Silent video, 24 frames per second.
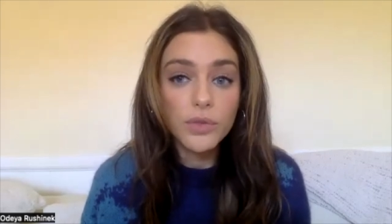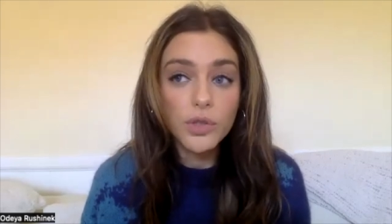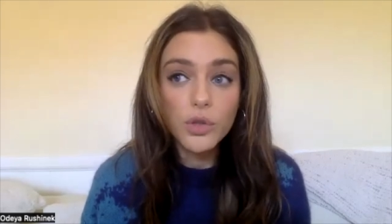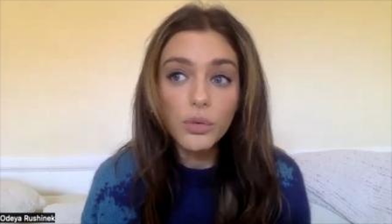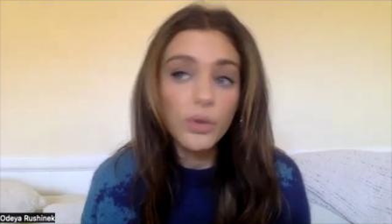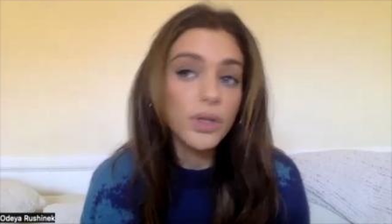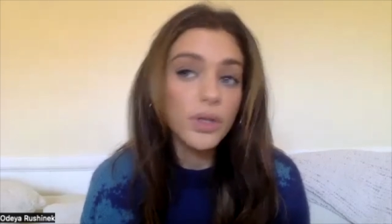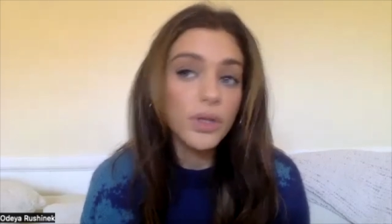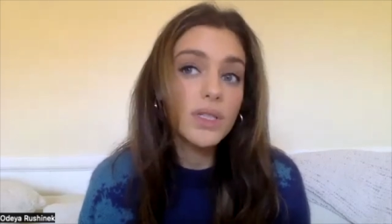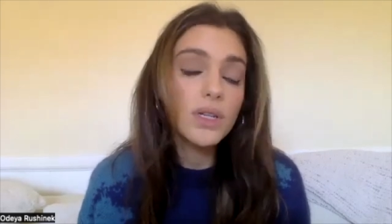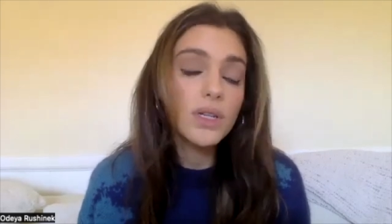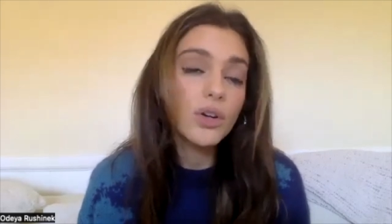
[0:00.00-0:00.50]
The
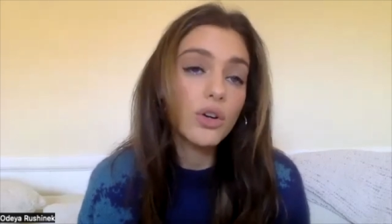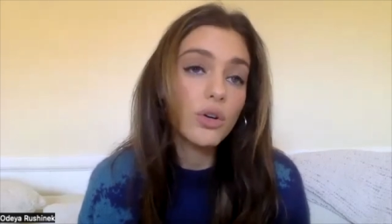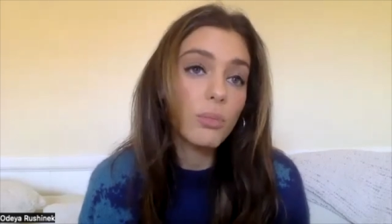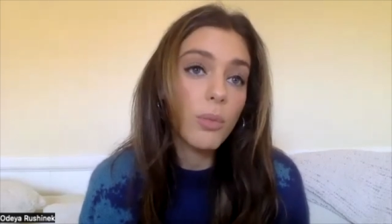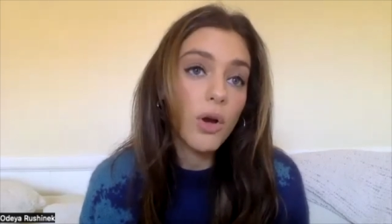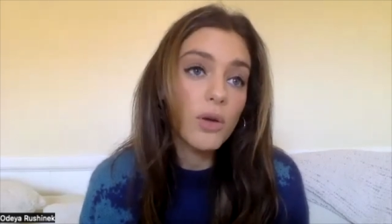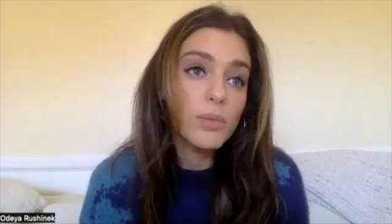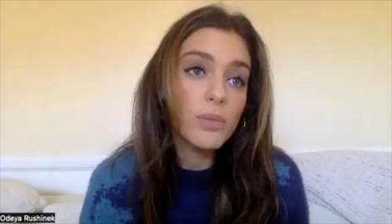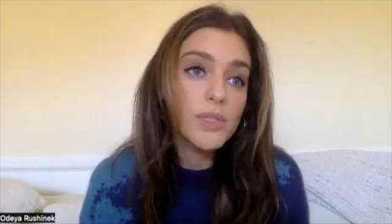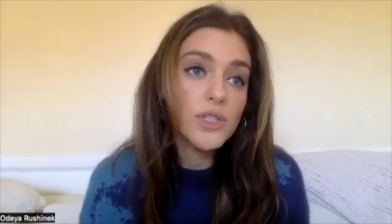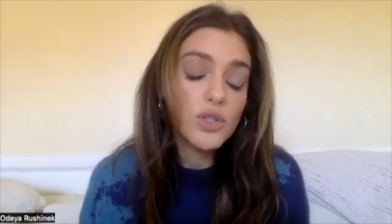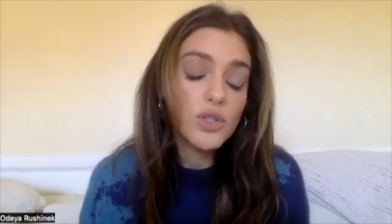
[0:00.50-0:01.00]
reason her
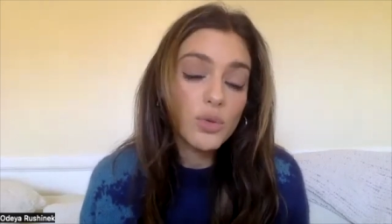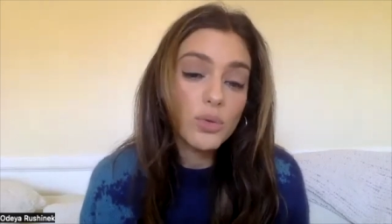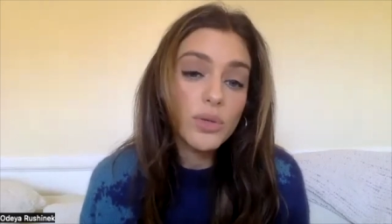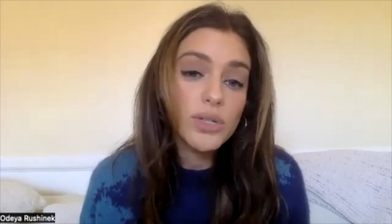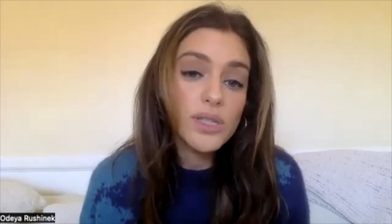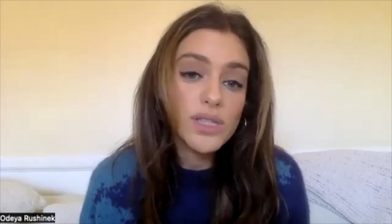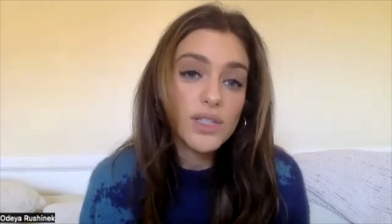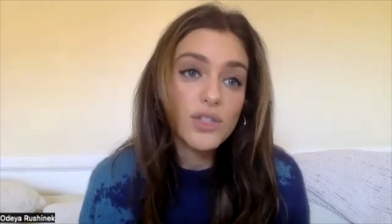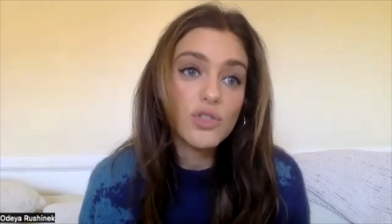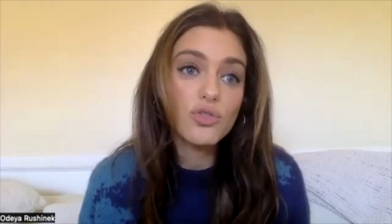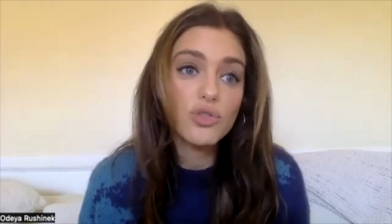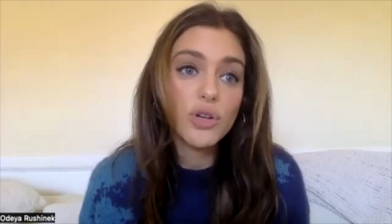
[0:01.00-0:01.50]
mom is
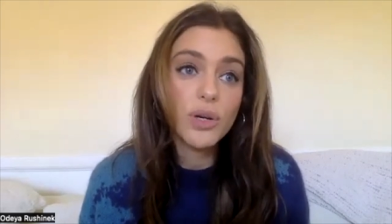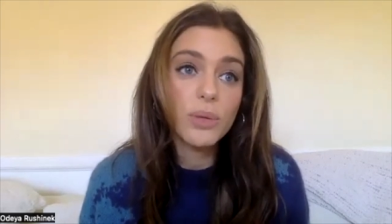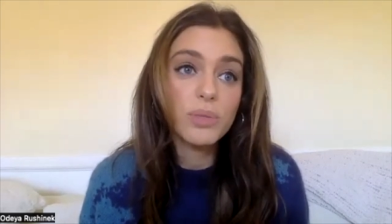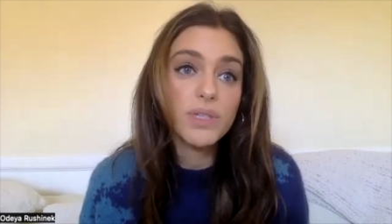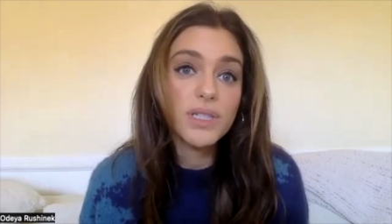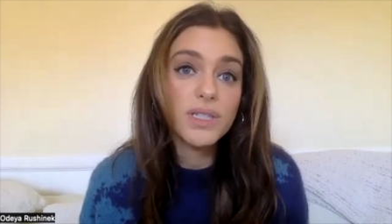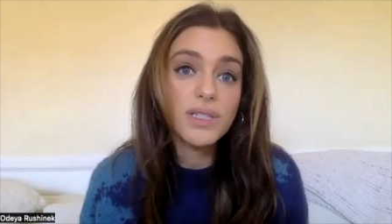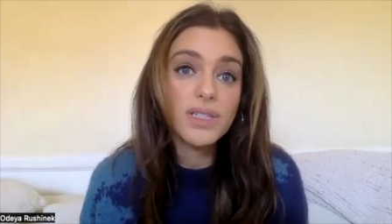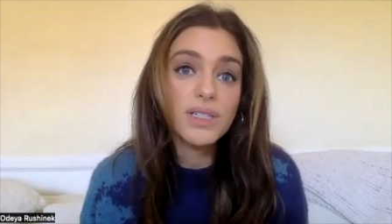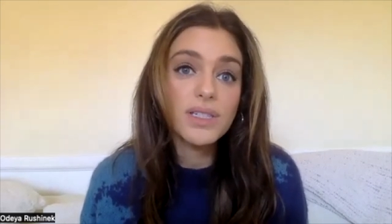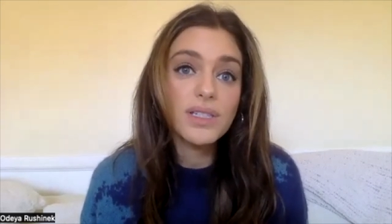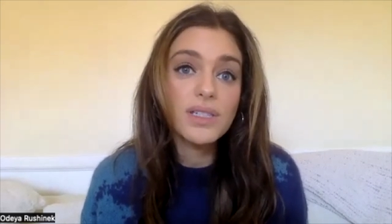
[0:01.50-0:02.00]
doing this trip
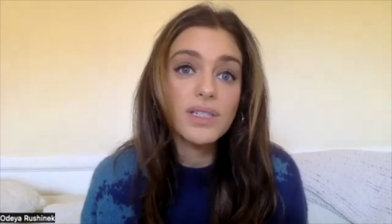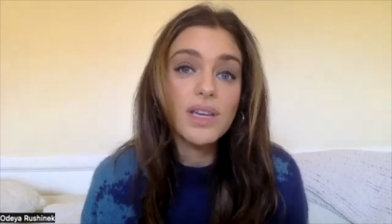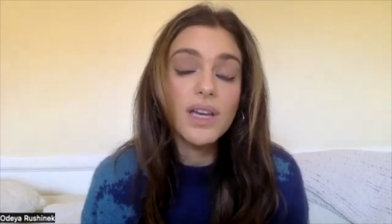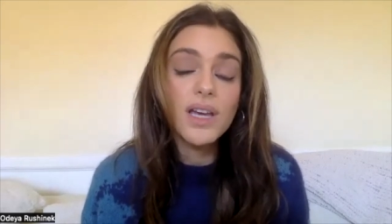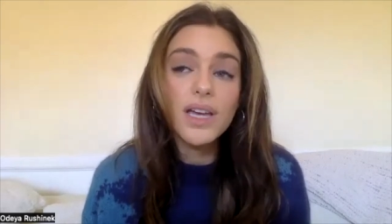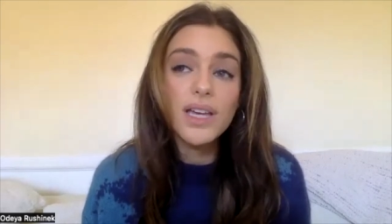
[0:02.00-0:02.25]
is because